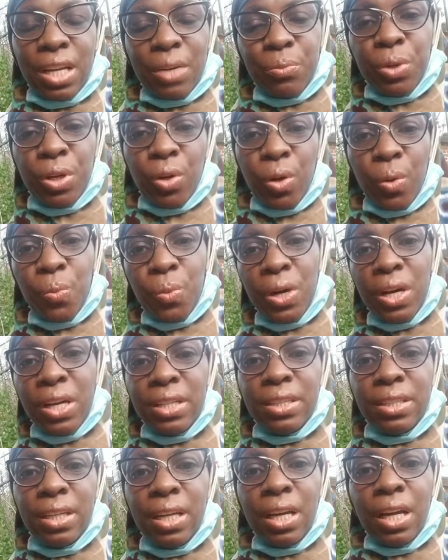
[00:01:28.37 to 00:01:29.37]

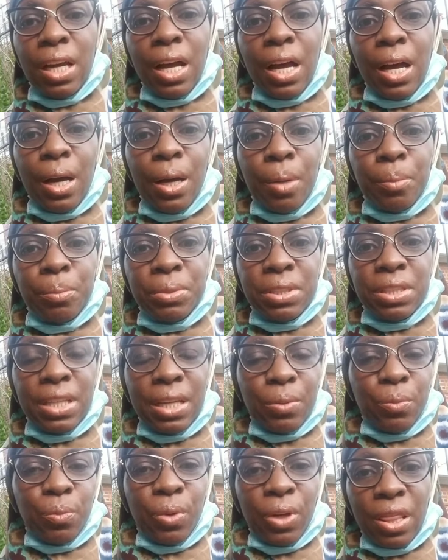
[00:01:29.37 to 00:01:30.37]
one-on-one
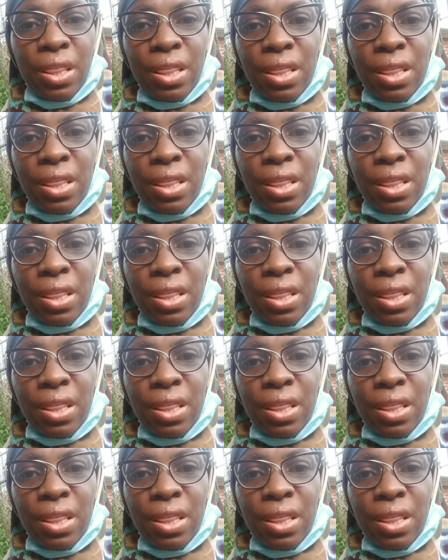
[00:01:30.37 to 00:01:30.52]
sit with